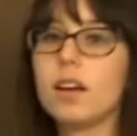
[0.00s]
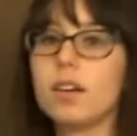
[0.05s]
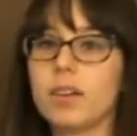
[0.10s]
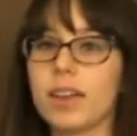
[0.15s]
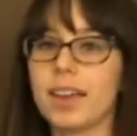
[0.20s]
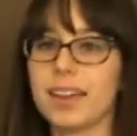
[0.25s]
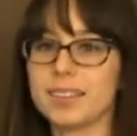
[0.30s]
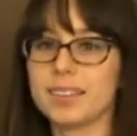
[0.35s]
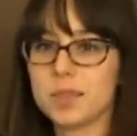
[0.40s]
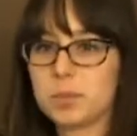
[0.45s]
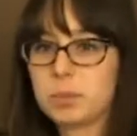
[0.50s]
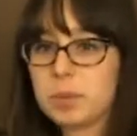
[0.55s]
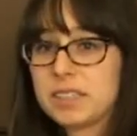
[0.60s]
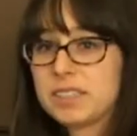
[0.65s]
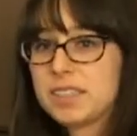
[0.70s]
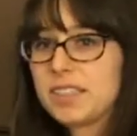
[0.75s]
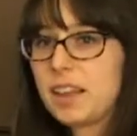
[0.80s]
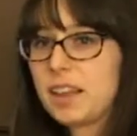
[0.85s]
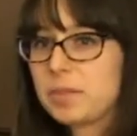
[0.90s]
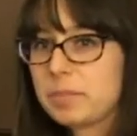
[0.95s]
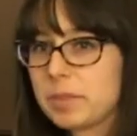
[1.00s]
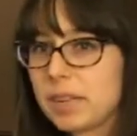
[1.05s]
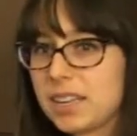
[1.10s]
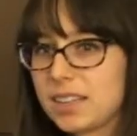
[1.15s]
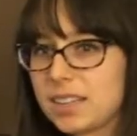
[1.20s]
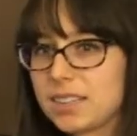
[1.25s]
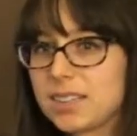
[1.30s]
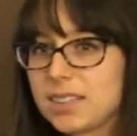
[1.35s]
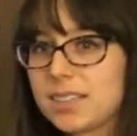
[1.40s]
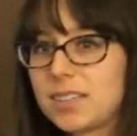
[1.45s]
Okay, it's been 10
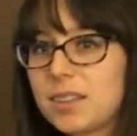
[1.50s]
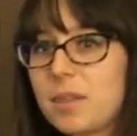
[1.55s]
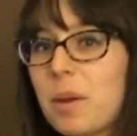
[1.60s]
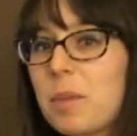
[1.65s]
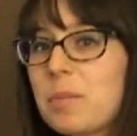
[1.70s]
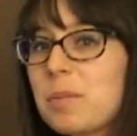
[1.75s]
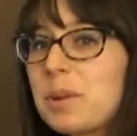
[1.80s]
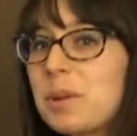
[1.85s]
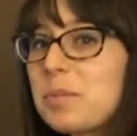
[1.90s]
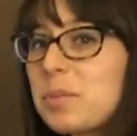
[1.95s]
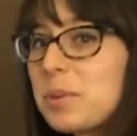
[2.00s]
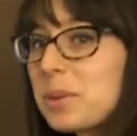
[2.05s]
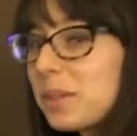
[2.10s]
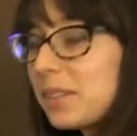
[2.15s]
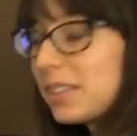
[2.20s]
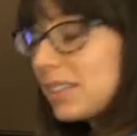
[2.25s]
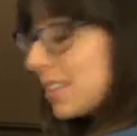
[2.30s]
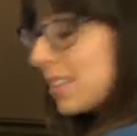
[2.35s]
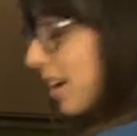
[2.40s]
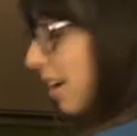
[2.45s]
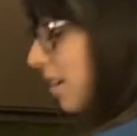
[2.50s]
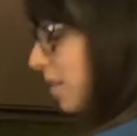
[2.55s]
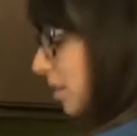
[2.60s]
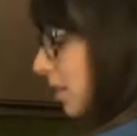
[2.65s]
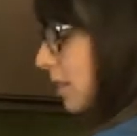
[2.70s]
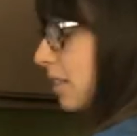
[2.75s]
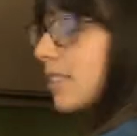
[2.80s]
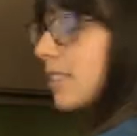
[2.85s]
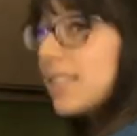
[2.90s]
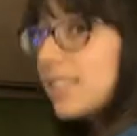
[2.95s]
minutes, so I'm gonna pull these
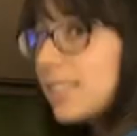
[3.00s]
out and